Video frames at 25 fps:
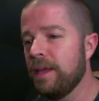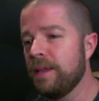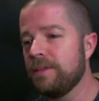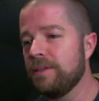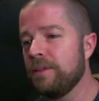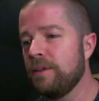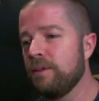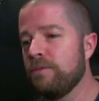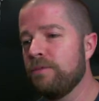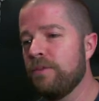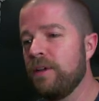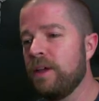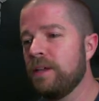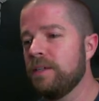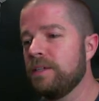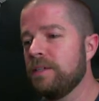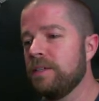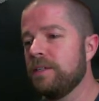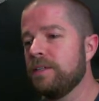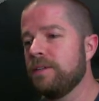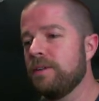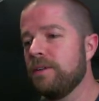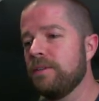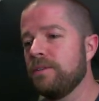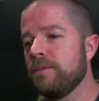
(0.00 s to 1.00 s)
how fast it
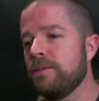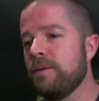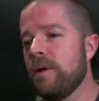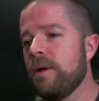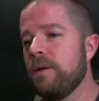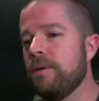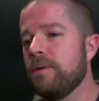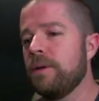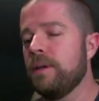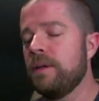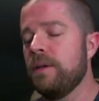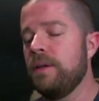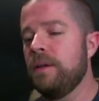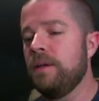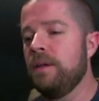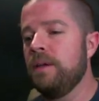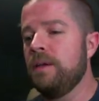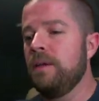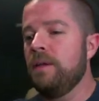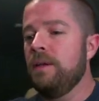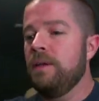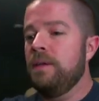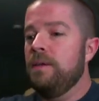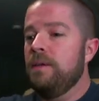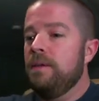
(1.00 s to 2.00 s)
turns around.
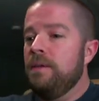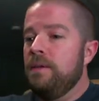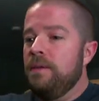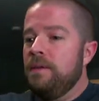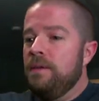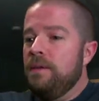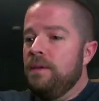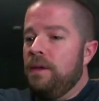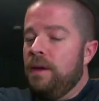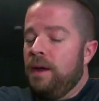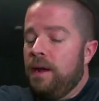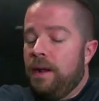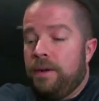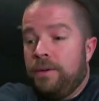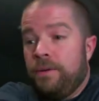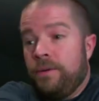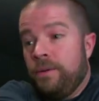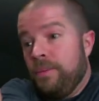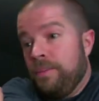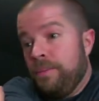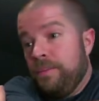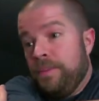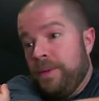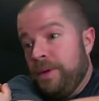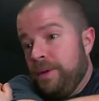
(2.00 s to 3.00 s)
I don't know.
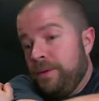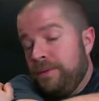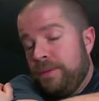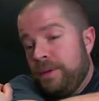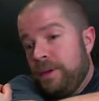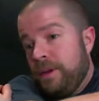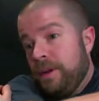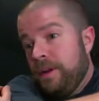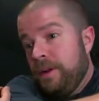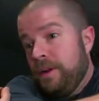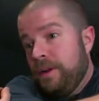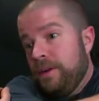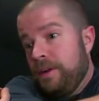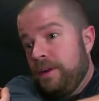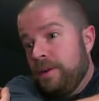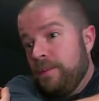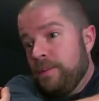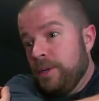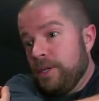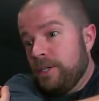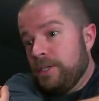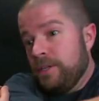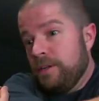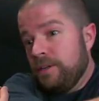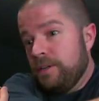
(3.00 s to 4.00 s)
I don't think I could have done much else